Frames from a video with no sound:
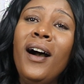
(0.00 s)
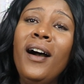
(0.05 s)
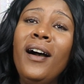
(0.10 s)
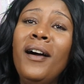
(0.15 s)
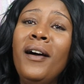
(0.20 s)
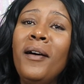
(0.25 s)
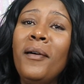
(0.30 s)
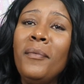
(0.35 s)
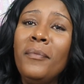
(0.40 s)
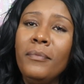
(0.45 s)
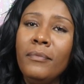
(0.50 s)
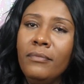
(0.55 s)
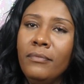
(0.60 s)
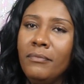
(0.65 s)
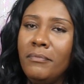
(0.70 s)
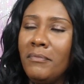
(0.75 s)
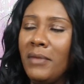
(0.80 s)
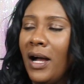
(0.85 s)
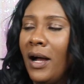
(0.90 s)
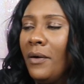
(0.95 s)
Oh,
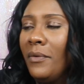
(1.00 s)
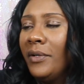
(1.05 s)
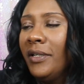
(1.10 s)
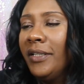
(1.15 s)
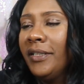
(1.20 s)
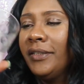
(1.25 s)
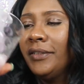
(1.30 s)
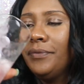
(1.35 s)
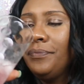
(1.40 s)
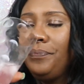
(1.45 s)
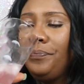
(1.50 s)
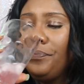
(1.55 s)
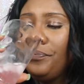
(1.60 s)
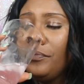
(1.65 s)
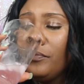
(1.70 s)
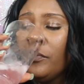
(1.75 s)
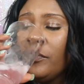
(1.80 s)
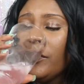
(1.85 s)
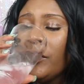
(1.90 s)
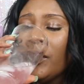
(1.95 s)
my word.
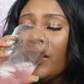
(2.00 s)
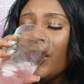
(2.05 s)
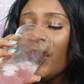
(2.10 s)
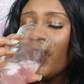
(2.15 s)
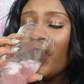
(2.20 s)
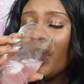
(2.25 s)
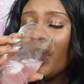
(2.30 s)
Mm-mm.